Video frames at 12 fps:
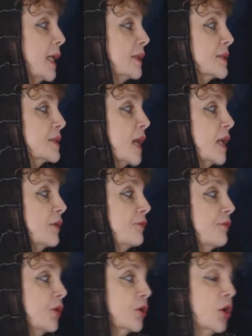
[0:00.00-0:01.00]
in the sign
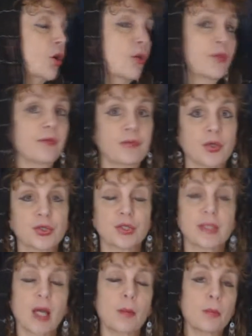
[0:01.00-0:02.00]
of Virgo, the
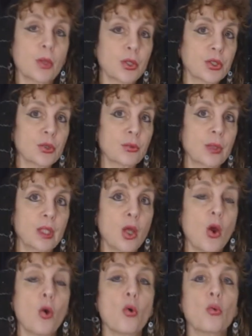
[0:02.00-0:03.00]
Virgin. Now,
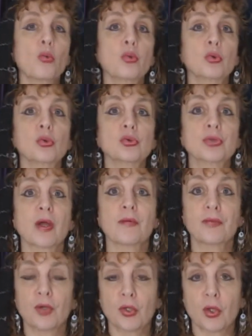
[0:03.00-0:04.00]
Mercury rules
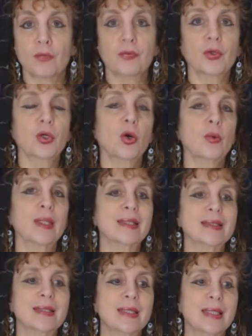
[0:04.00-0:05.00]
Virgo. Virgo
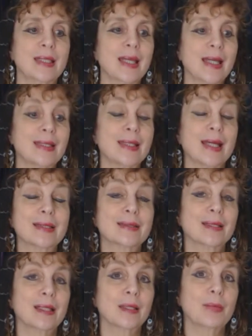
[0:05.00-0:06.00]
is the
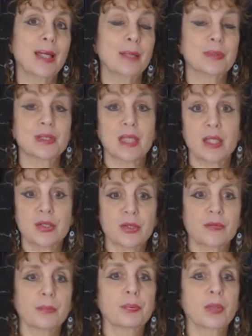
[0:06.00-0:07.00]
nighttime
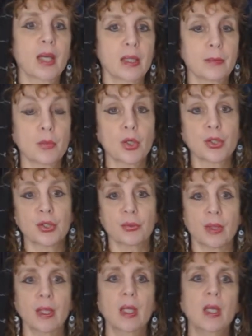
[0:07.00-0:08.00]
habitation of the planet
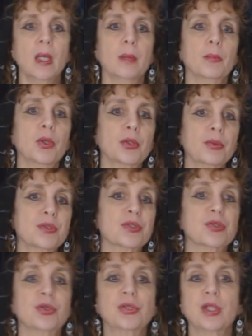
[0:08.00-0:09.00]
Mercury. Mercury is
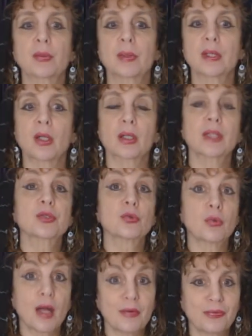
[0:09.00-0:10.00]
associated with the
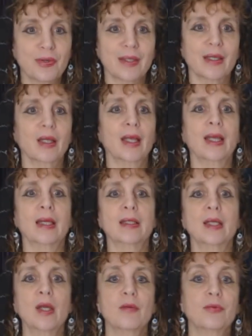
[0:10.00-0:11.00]
archangel Raphael,
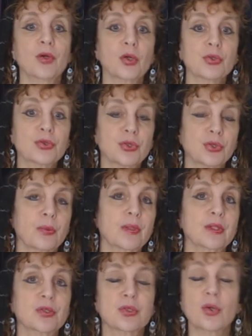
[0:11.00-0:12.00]
and Virgo associated
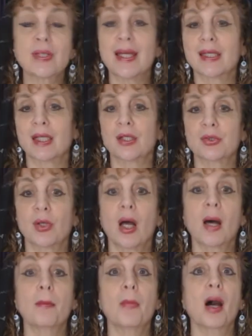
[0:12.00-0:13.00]
with the zodiac angel
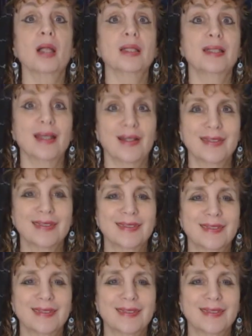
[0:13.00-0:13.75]
Hamaliel.